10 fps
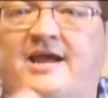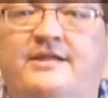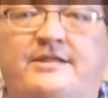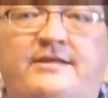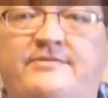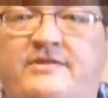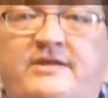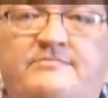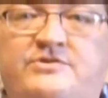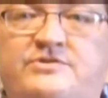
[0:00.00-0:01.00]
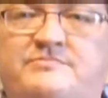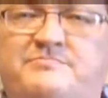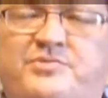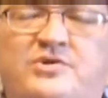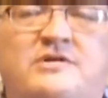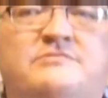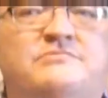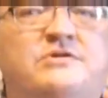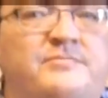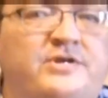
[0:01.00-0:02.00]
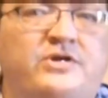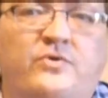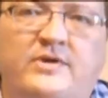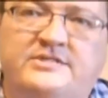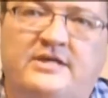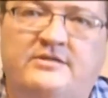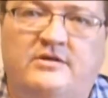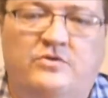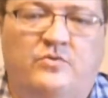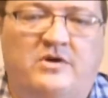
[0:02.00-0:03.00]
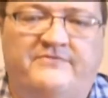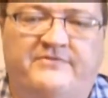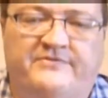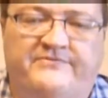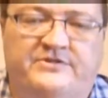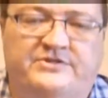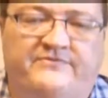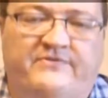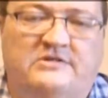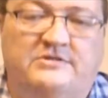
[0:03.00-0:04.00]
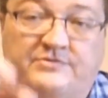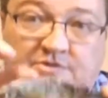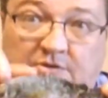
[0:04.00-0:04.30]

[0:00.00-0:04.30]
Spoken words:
They give a very natural presentation, and for the fish that are